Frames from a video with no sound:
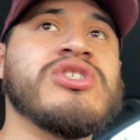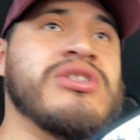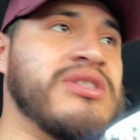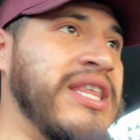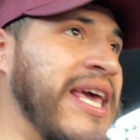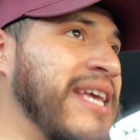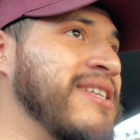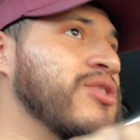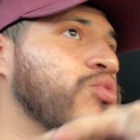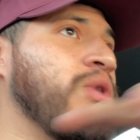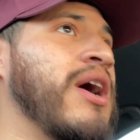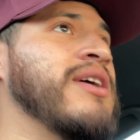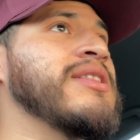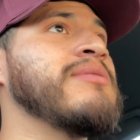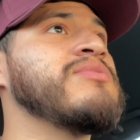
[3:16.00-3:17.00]
things
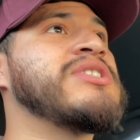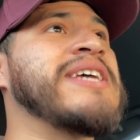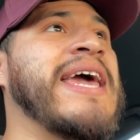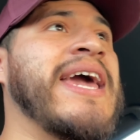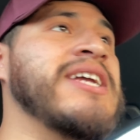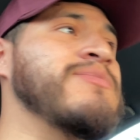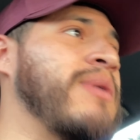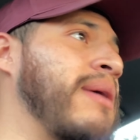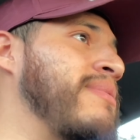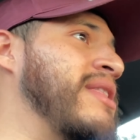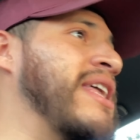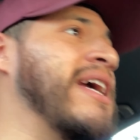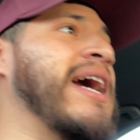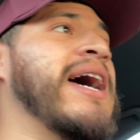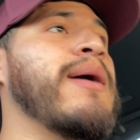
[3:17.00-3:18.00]
around them change. Maybe
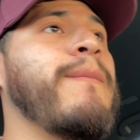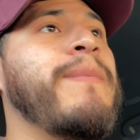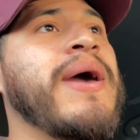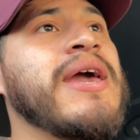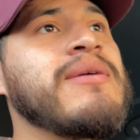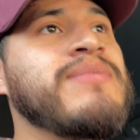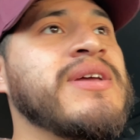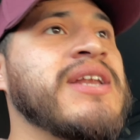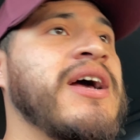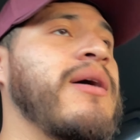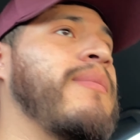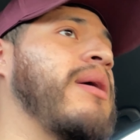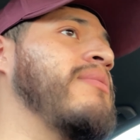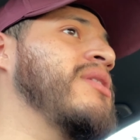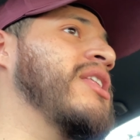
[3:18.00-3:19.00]
they got a baby now.
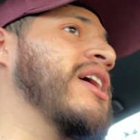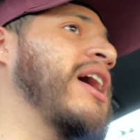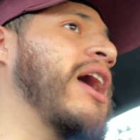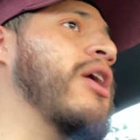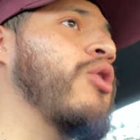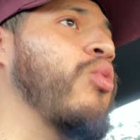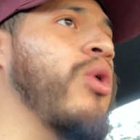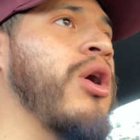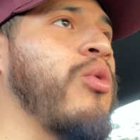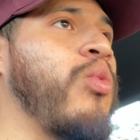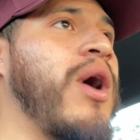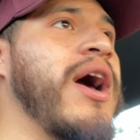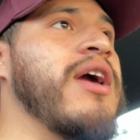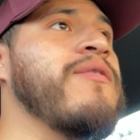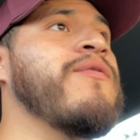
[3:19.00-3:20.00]
Maybe they got a, a
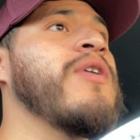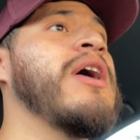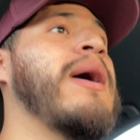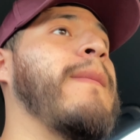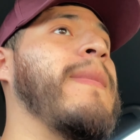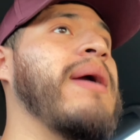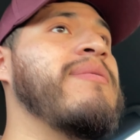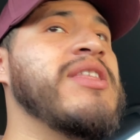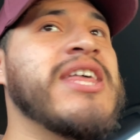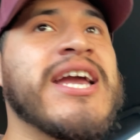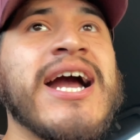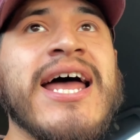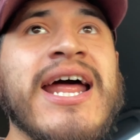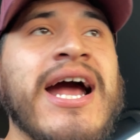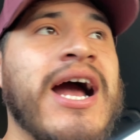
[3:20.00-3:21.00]
wife. Maybe they
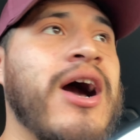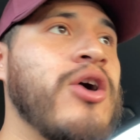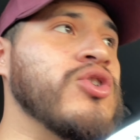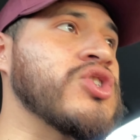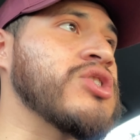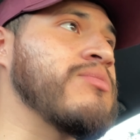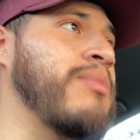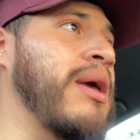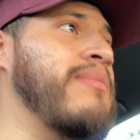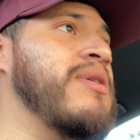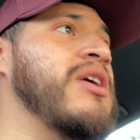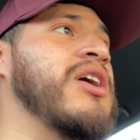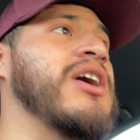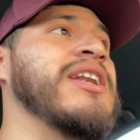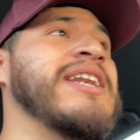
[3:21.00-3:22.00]
got a house,
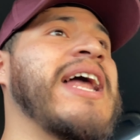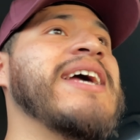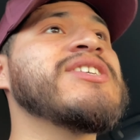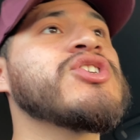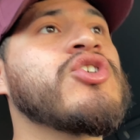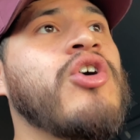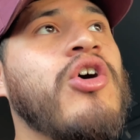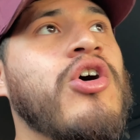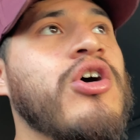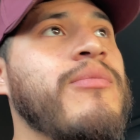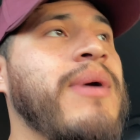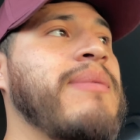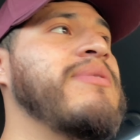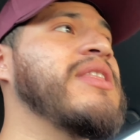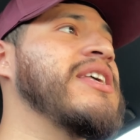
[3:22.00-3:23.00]
maybe a nice car,
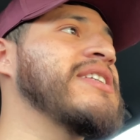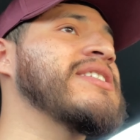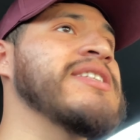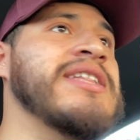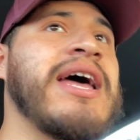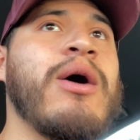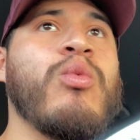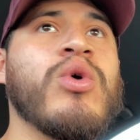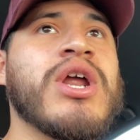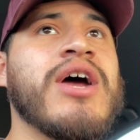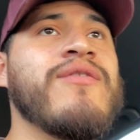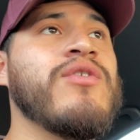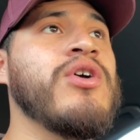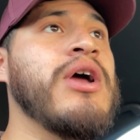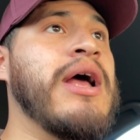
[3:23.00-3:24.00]
maybe this and that,
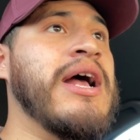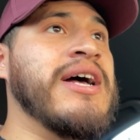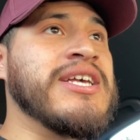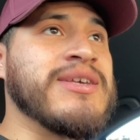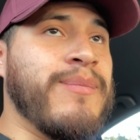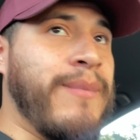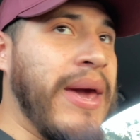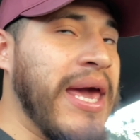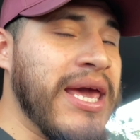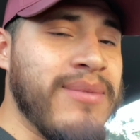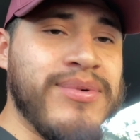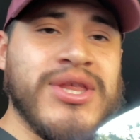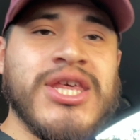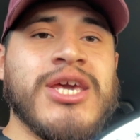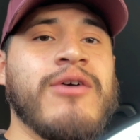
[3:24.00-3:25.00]
whatever.
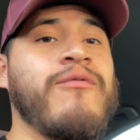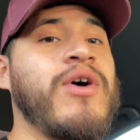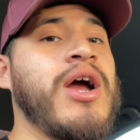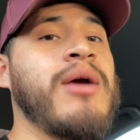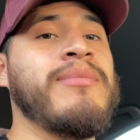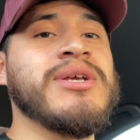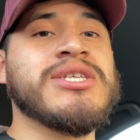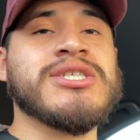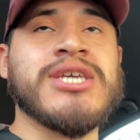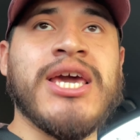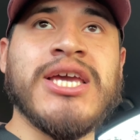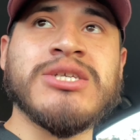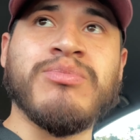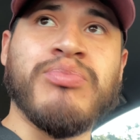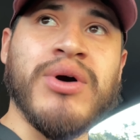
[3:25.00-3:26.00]
Maybe the environment's
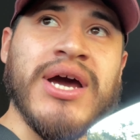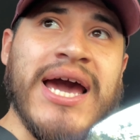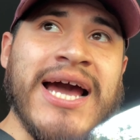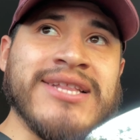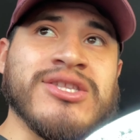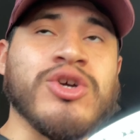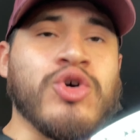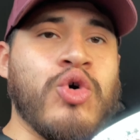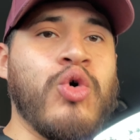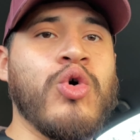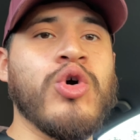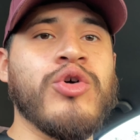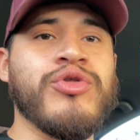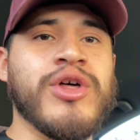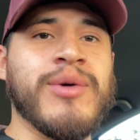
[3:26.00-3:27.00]
changed, but at the
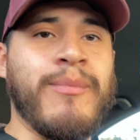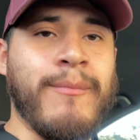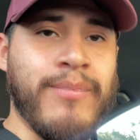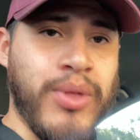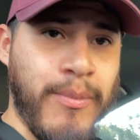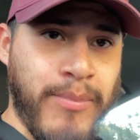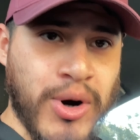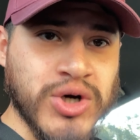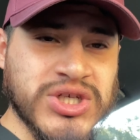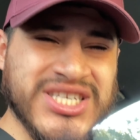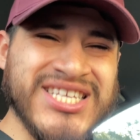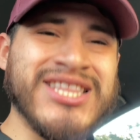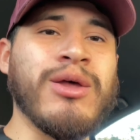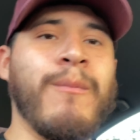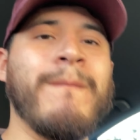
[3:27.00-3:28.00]
core, the, the
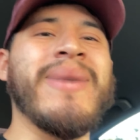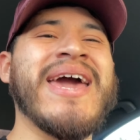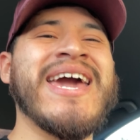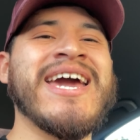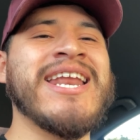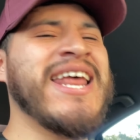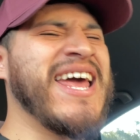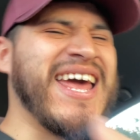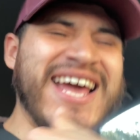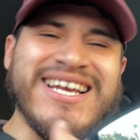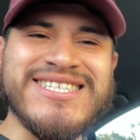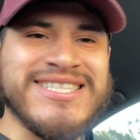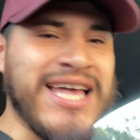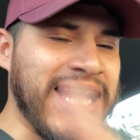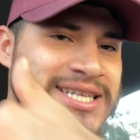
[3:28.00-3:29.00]
person, the man
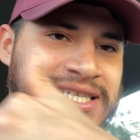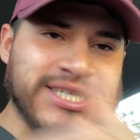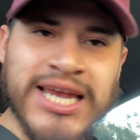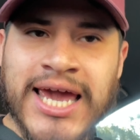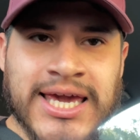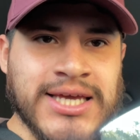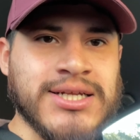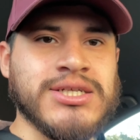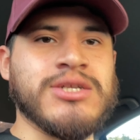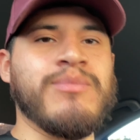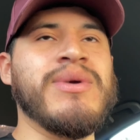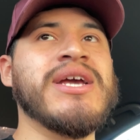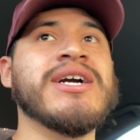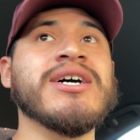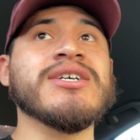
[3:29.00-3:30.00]
has not changed
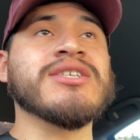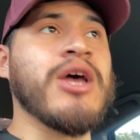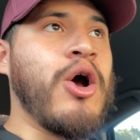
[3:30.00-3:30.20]
because